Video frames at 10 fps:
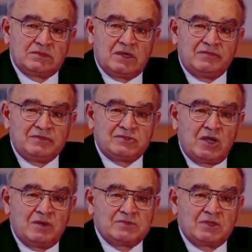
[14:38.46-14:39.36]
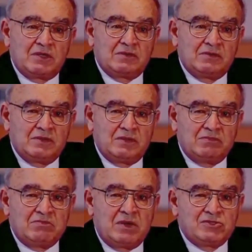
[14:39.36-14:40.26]
coffee shops are
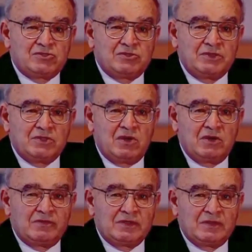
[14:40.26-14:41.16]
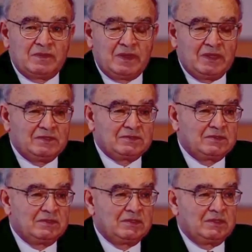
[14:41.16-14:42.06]
mushrooming all over the
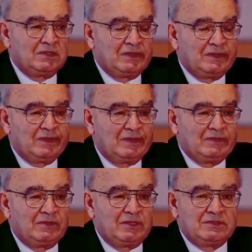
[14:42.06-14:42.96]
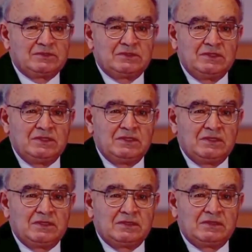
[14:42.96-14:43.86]
place. And you can
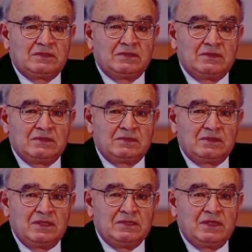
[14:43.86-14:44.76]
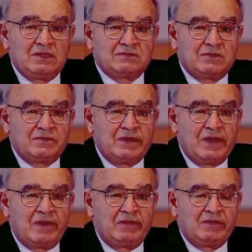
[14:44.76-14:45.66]
see 10 years from
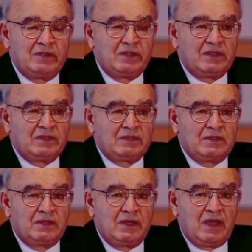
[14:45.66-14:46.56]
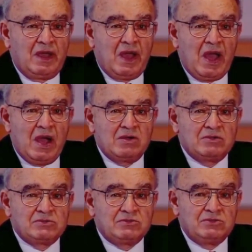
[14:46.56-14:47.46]
now
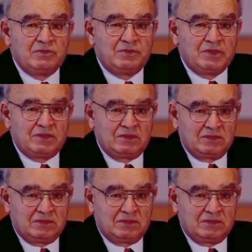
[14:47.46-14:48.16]
how stupid